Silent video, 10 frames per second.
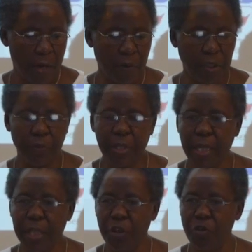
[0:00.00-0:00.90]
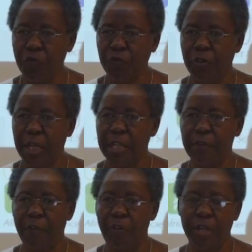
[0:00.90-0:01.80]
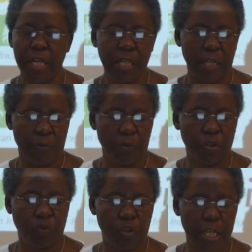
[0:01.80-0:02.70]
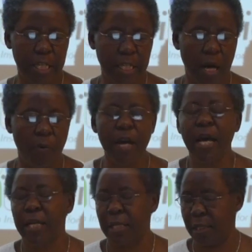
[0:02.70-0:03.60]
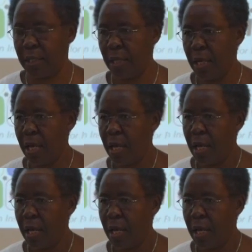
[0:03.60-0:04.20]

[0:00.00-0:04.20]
And what we started off to lay the foundation was to raise awareness